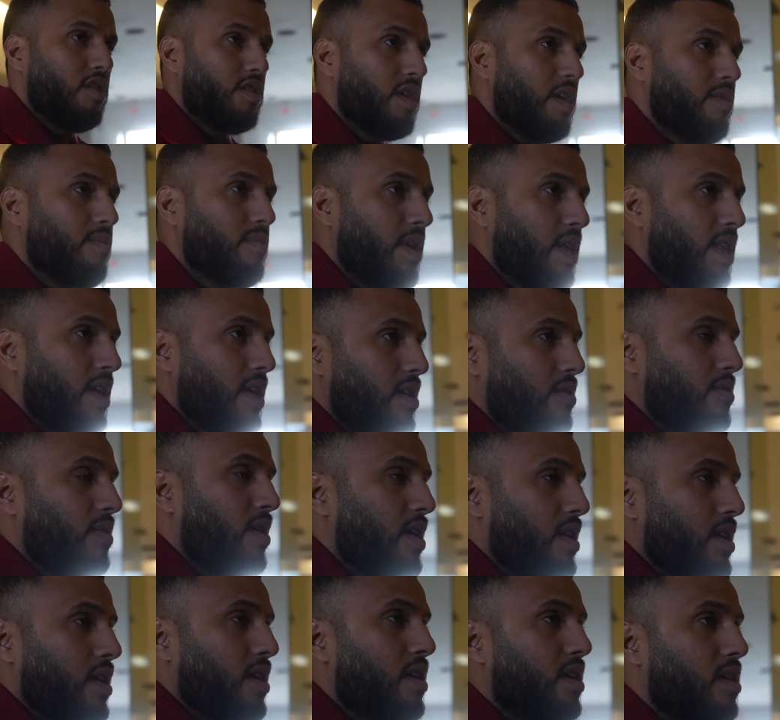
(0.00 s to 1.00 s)
gym, getting it
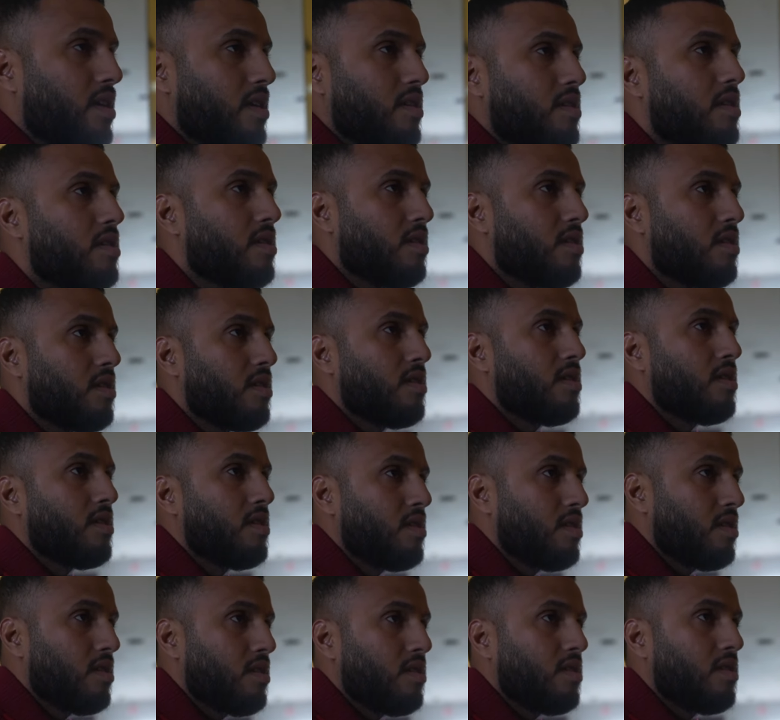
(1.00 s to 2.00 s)
ready.
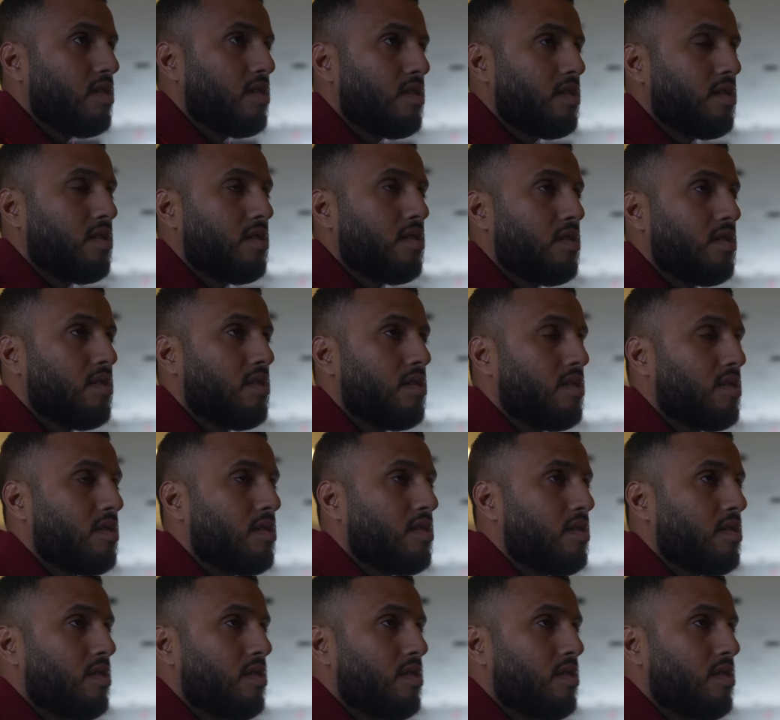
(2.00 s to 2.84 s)
Yeah, but she's gonna let